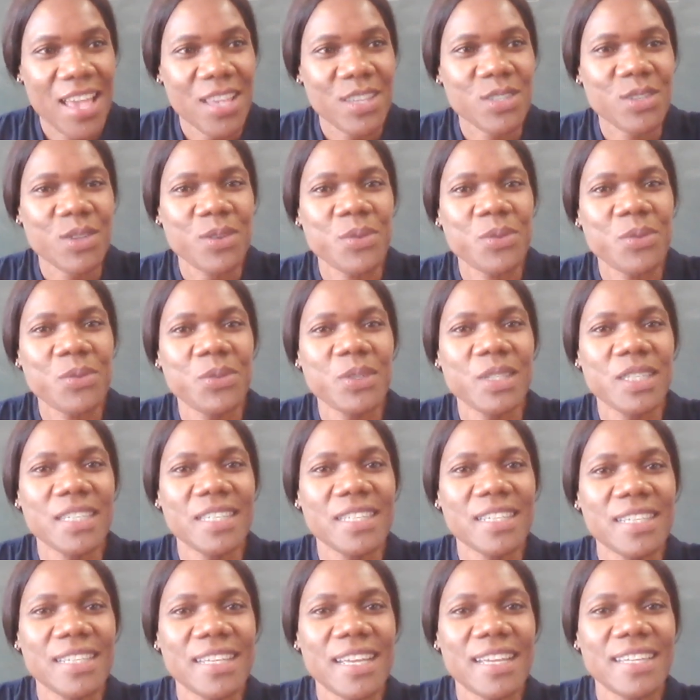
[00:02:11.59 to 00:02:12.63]
So
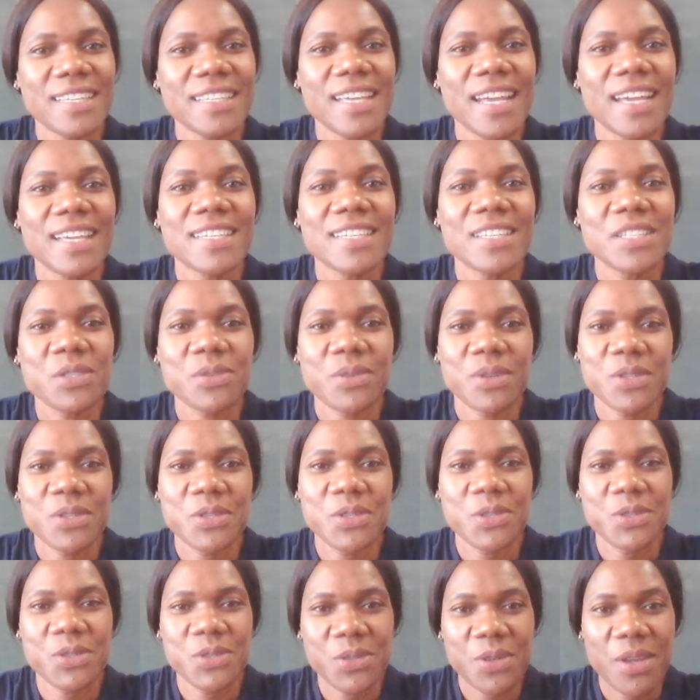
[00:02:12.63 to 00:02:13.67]
I just want
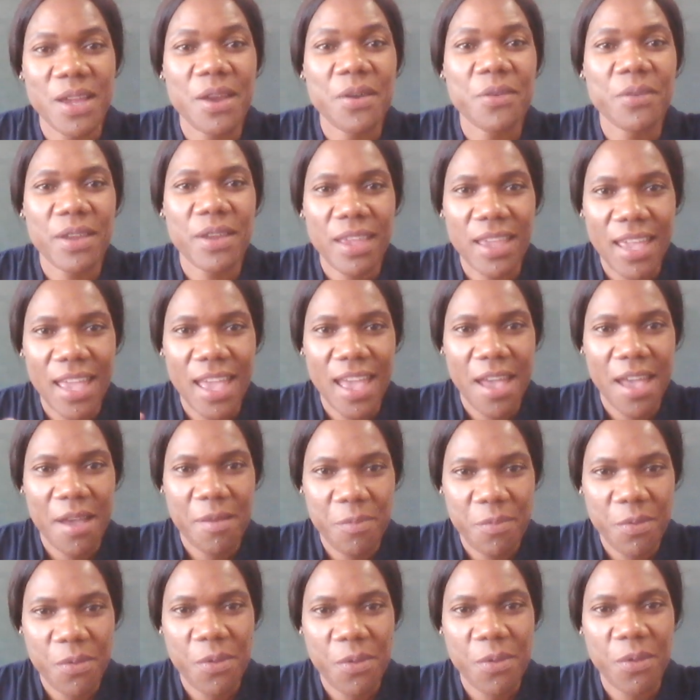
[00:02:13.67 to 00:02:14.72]
to do a
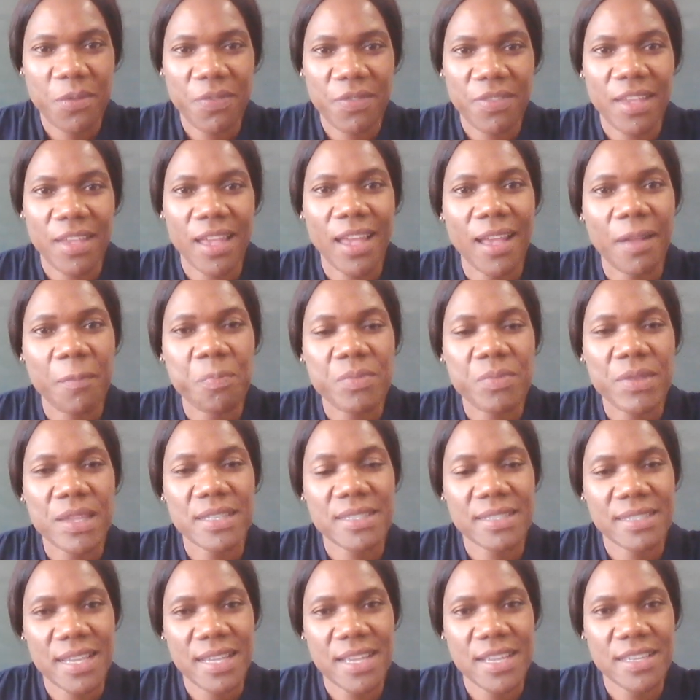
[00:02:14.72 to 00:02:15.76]
recap on the
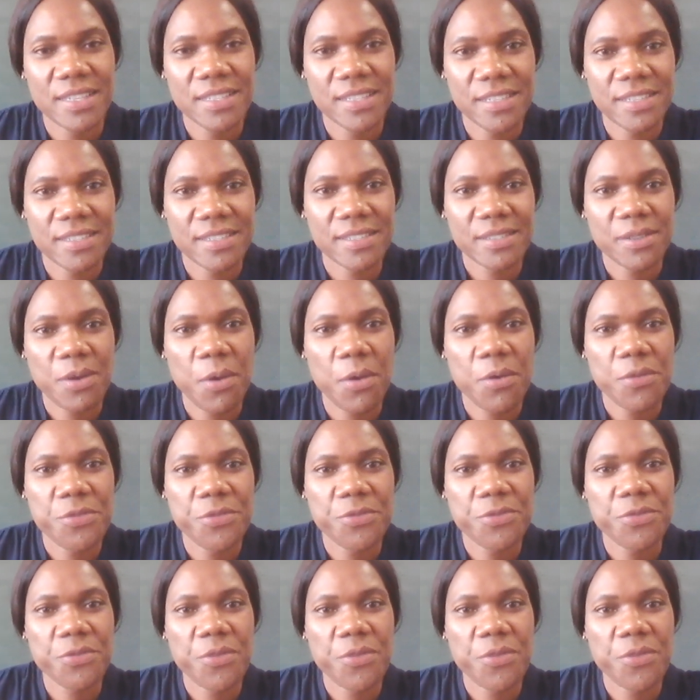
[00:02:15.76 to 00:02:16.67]
stages of